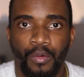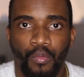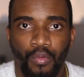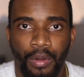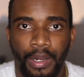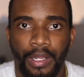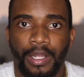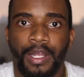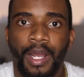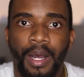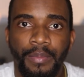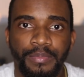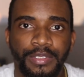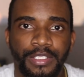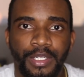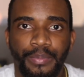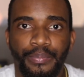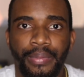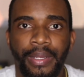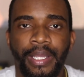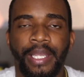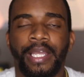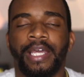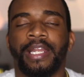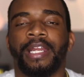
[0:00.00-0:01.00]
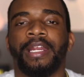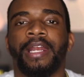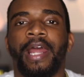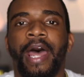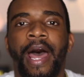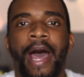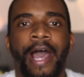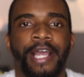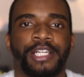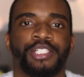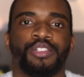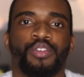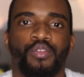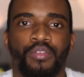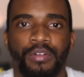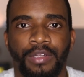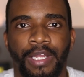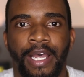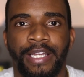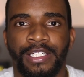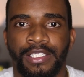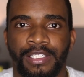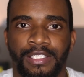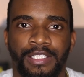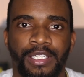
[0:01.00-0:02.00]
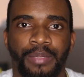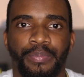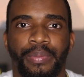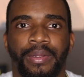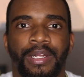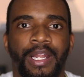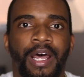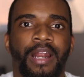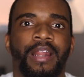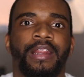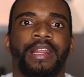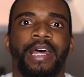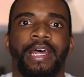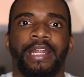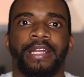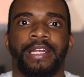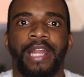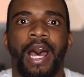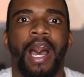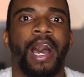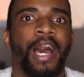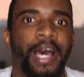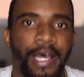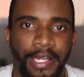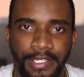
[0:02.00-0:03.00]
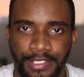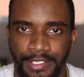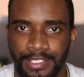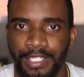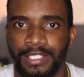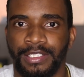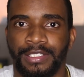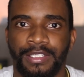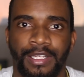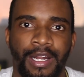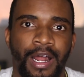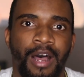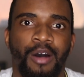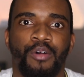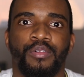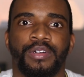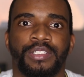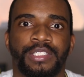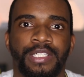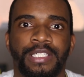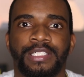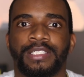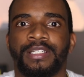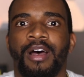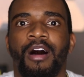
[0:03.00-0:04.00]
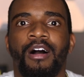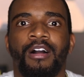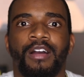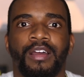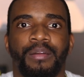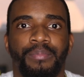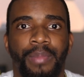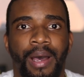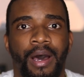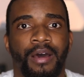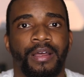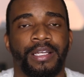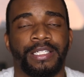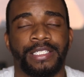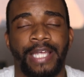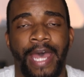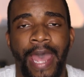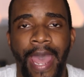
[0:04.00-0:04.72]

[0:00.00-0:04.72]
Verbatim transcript: When it comes to being in an actual relationship and none of that nonsense that I was just talking about is